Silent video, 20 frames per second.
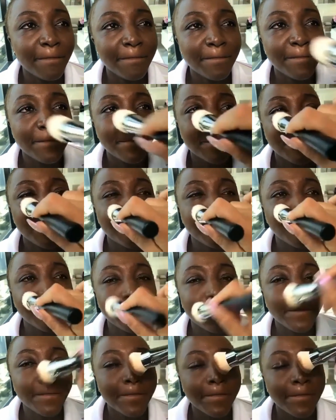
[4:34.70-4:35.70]
Look at that.
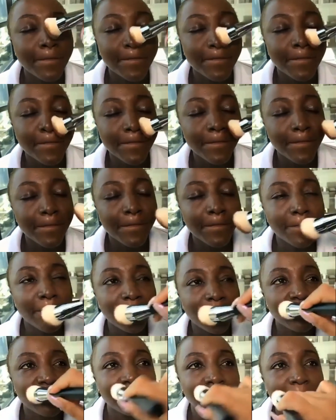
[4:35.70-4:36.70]

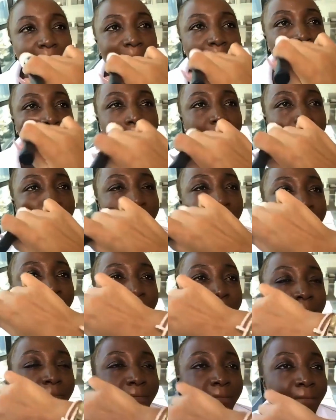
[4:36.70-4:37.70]
And I just want to apply
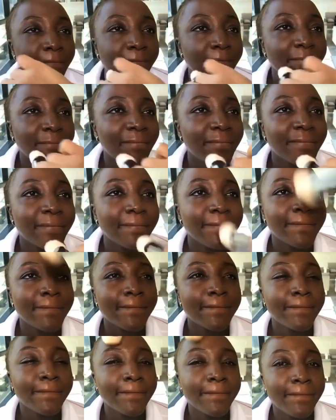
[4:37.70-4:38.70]
now a lighter
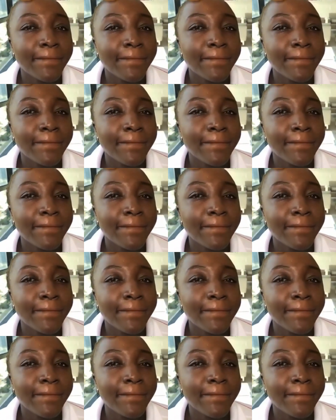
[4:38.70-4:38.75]
foundation